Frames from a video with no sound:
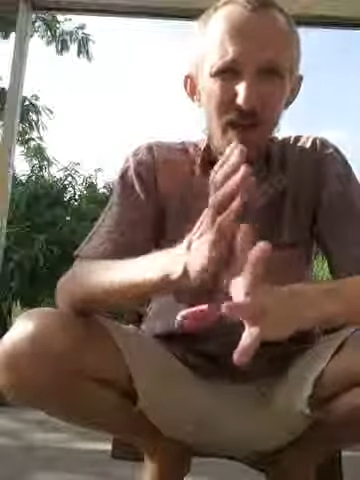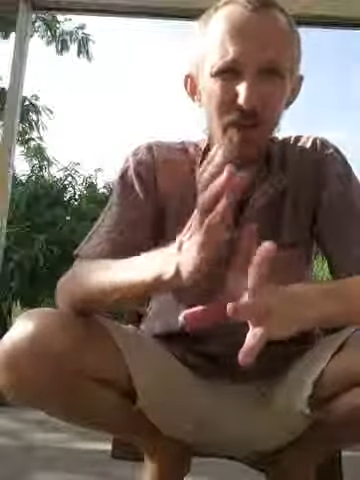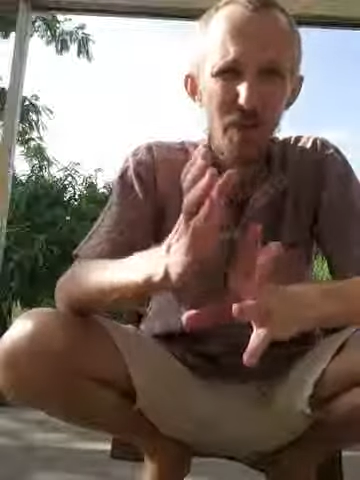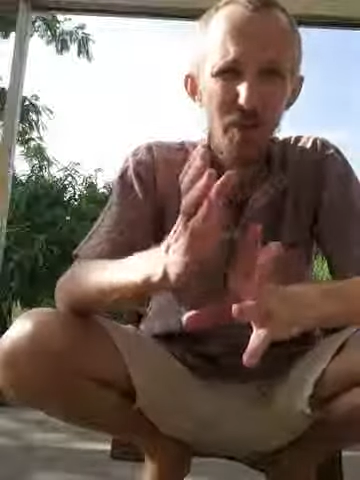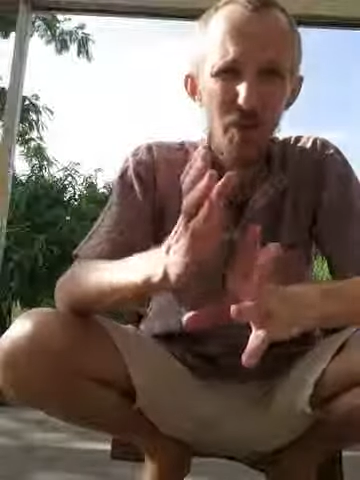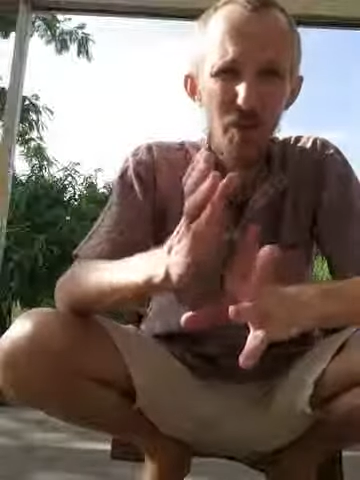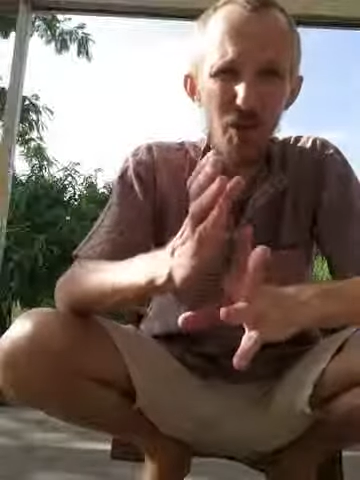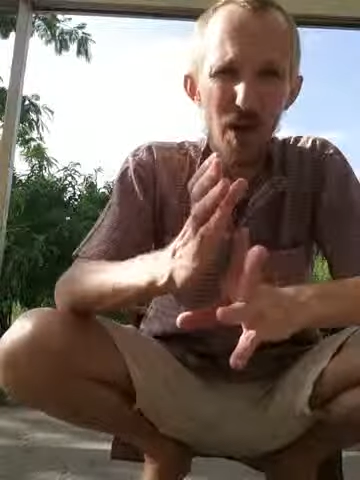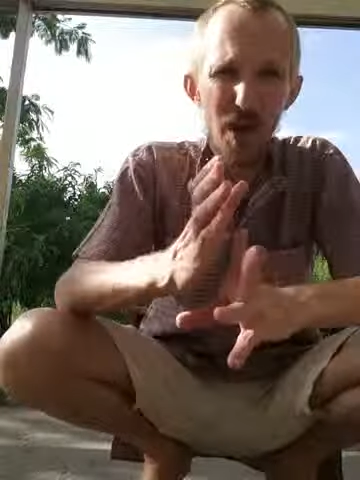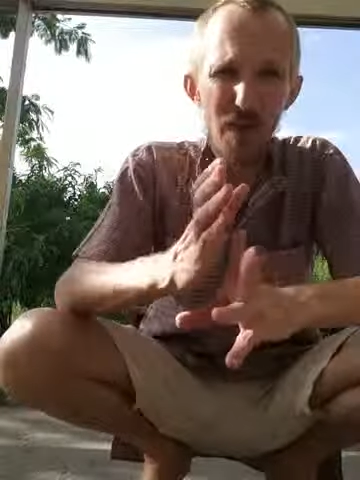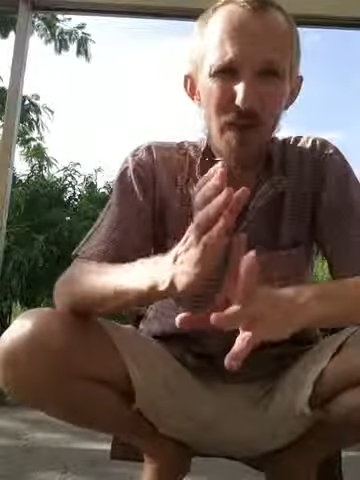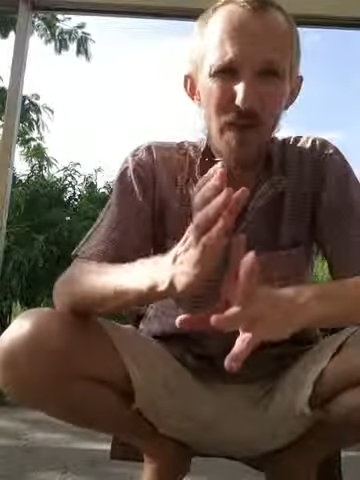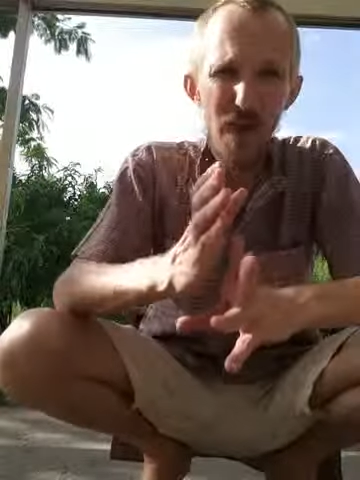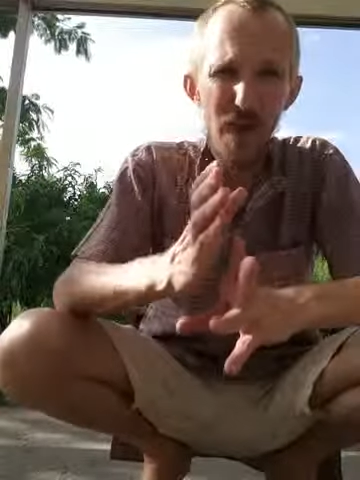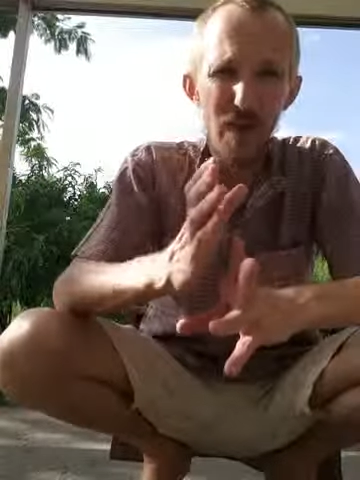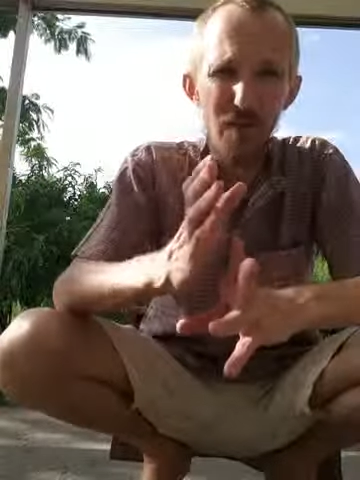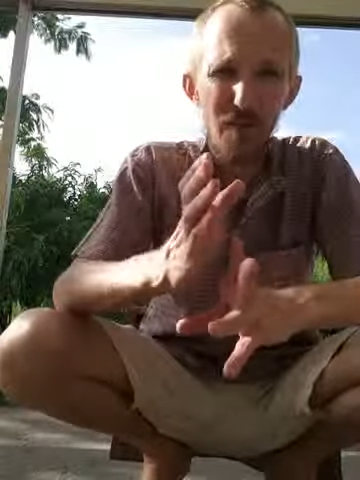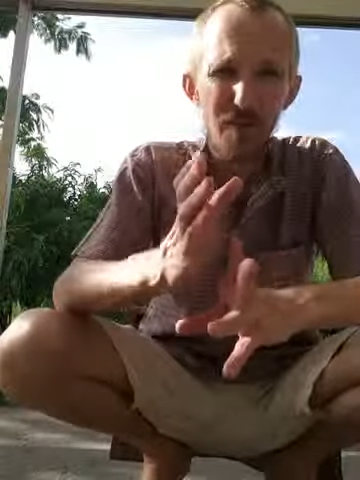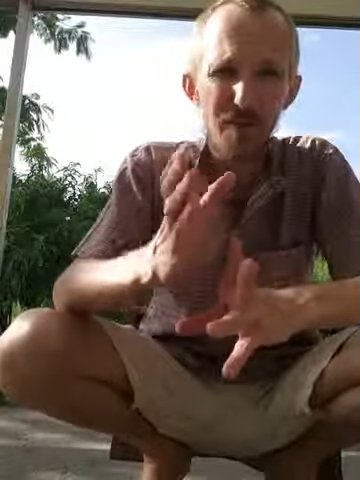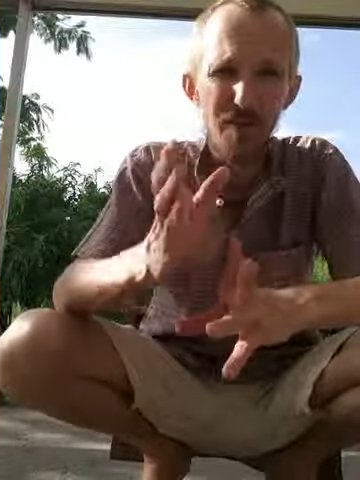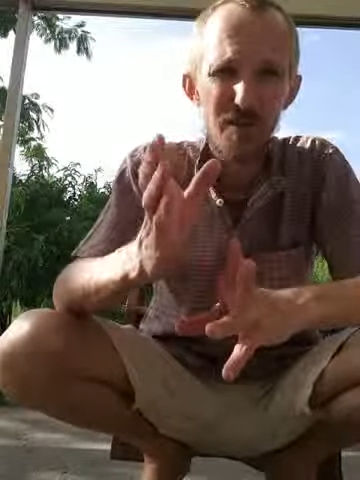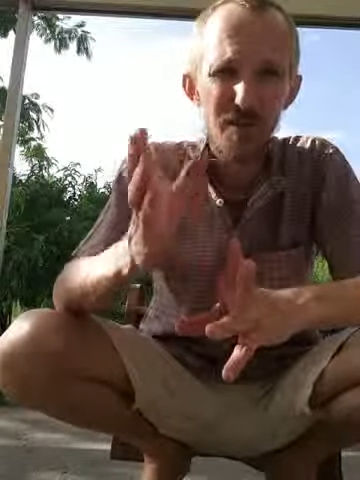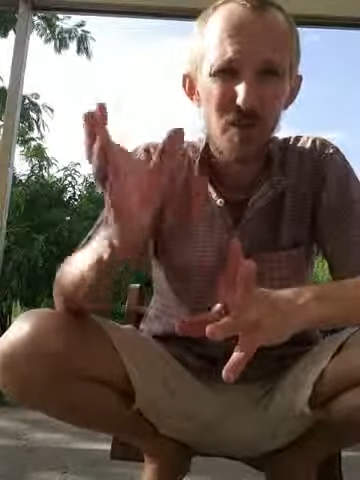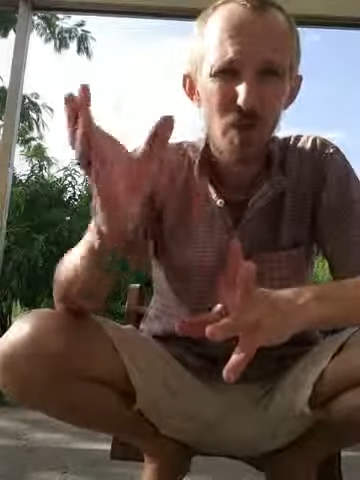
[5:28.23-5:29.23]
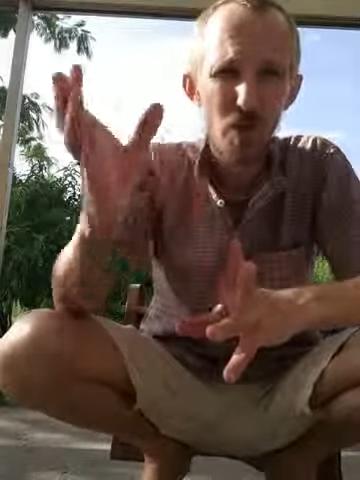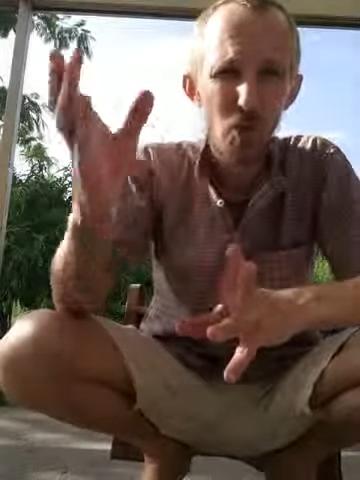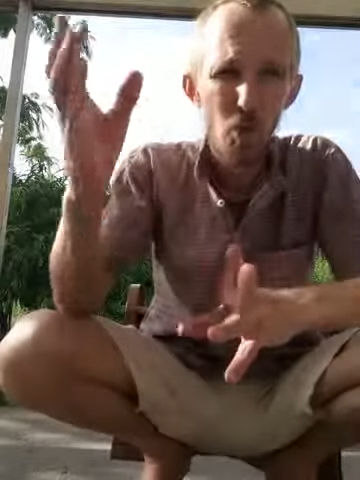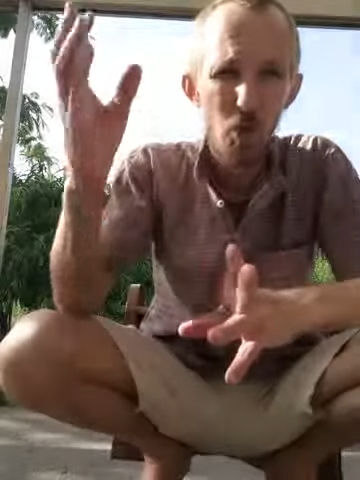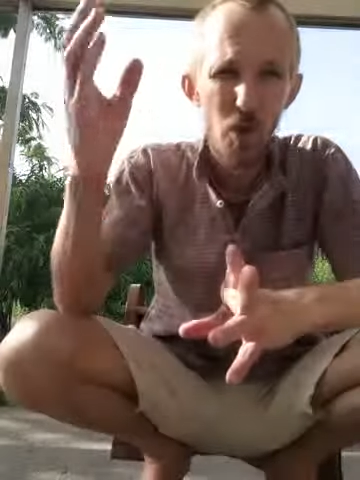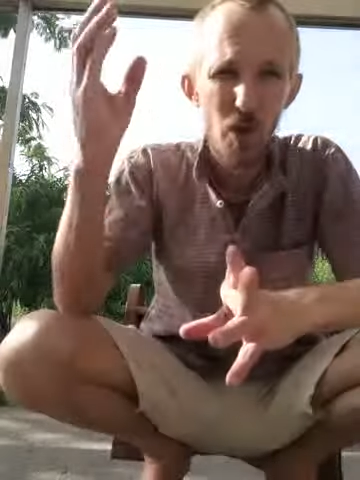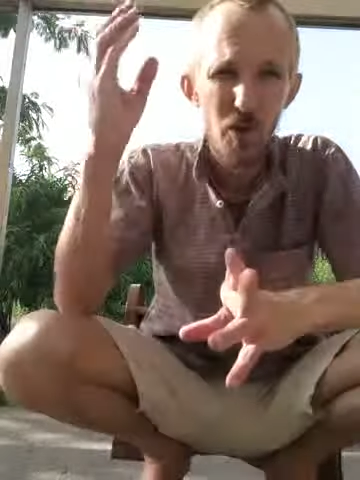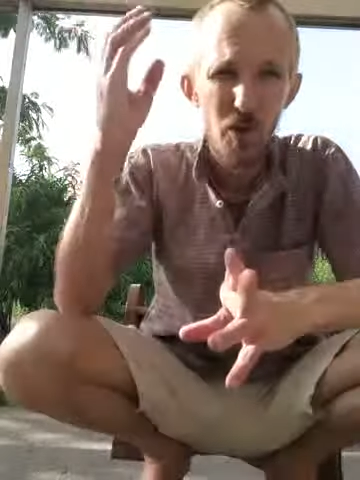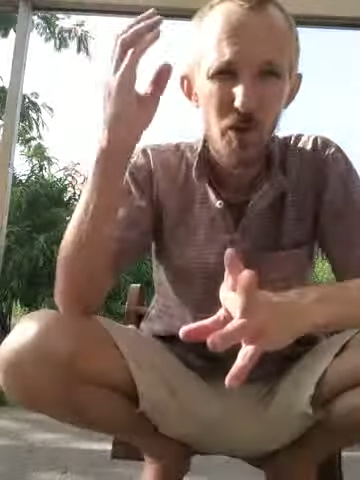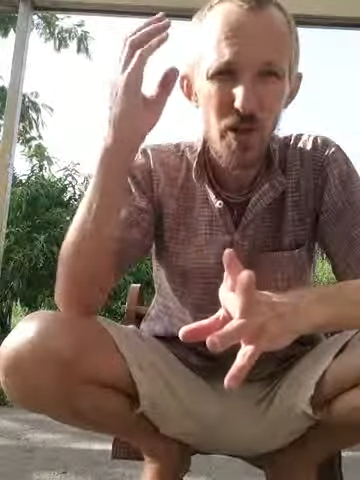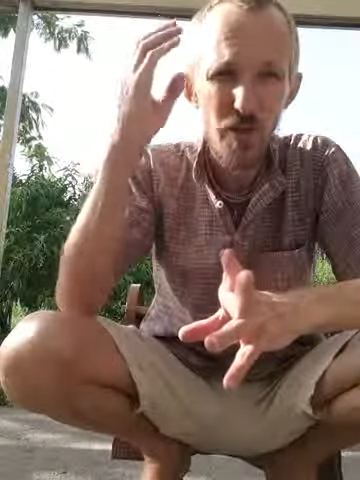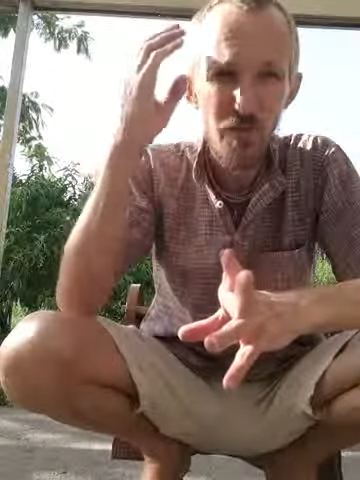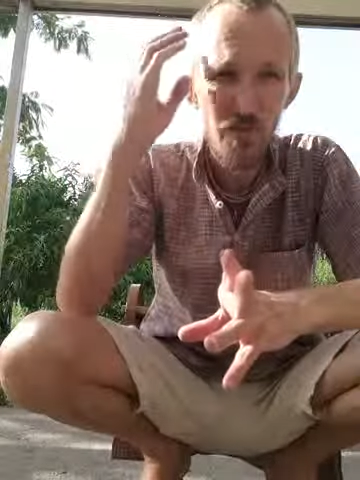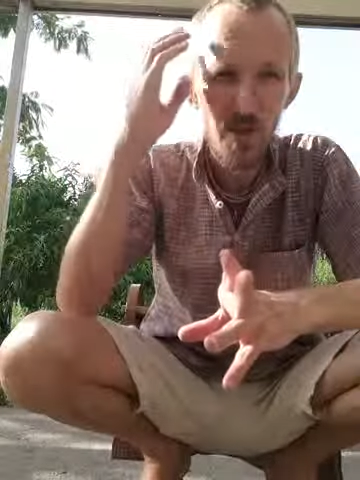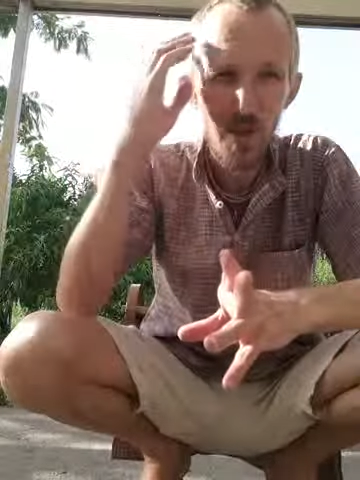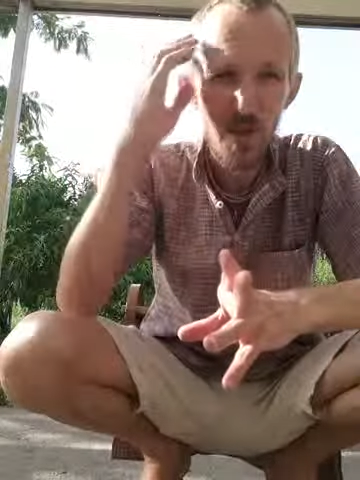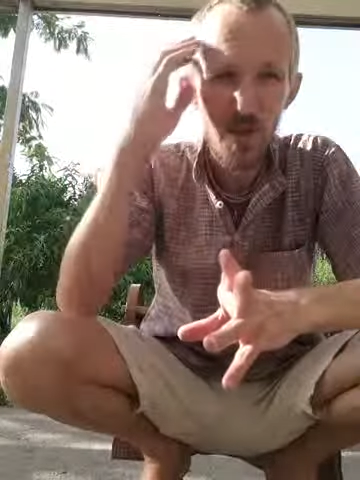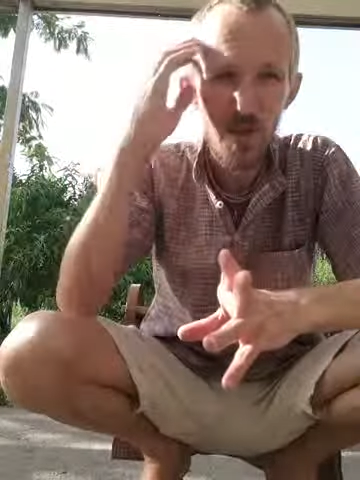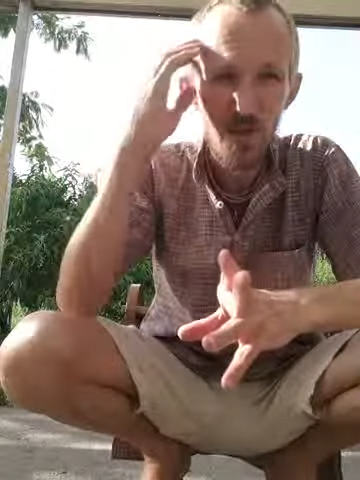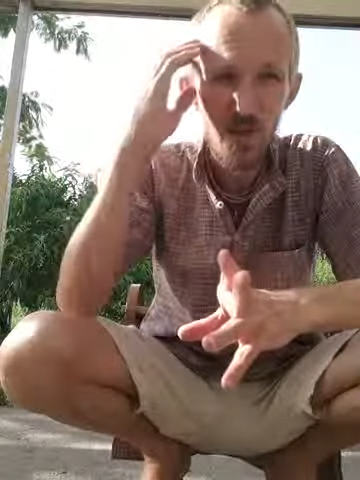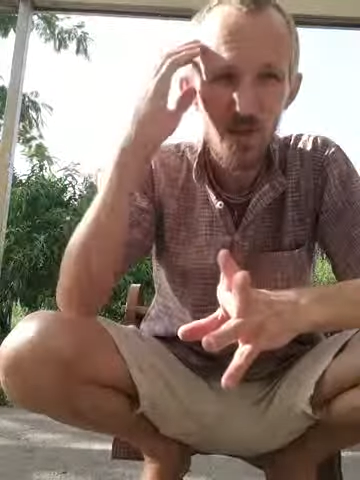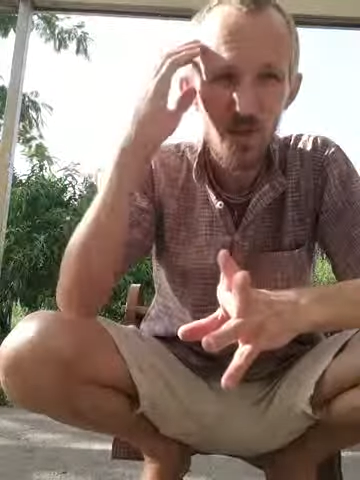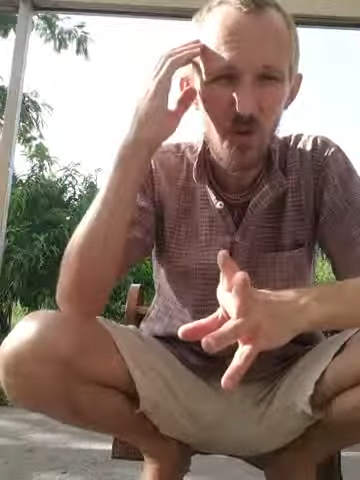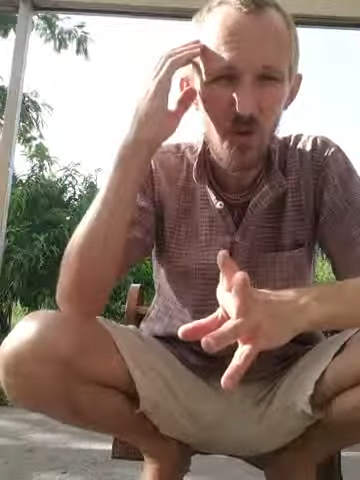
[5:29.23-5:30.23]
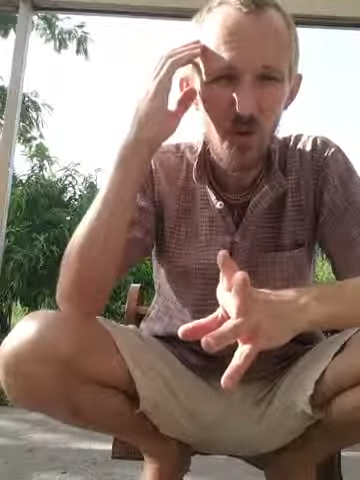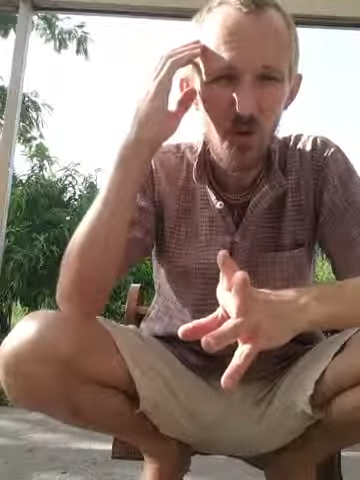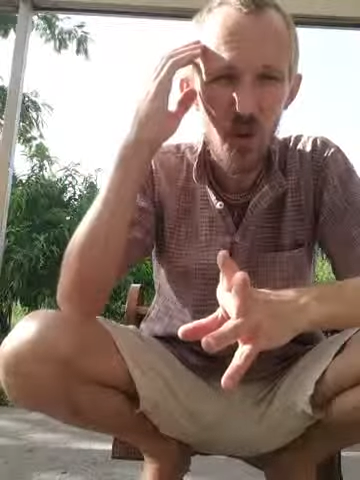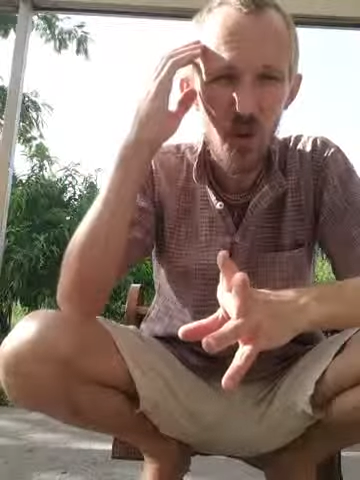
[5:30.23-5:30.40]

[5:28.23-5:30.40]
the brain halves. So what you have understood